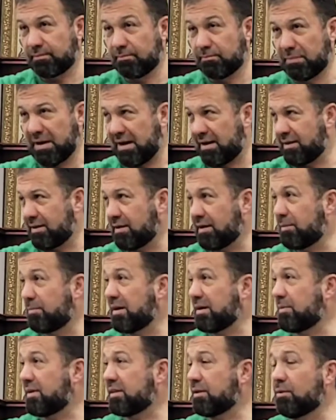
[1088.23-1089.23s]
But,
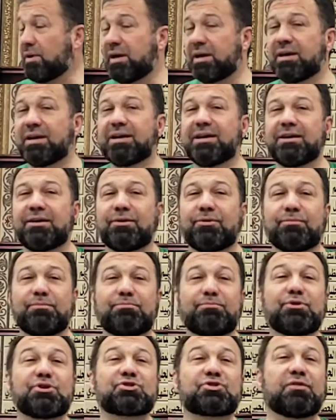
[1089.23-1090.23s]
by the way,
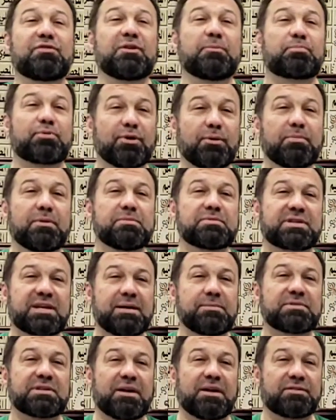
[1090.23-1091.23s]
most of the problems
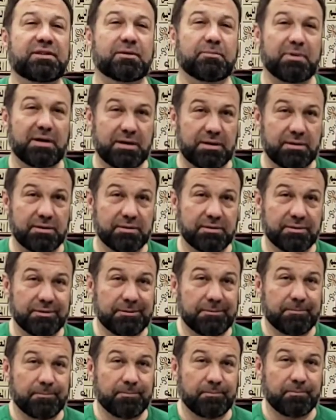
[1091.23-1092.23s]
comes after but.
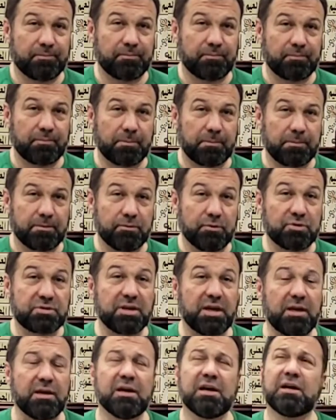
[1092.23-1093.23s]
You
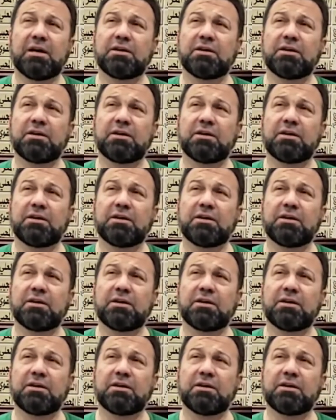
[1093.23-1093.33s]
say,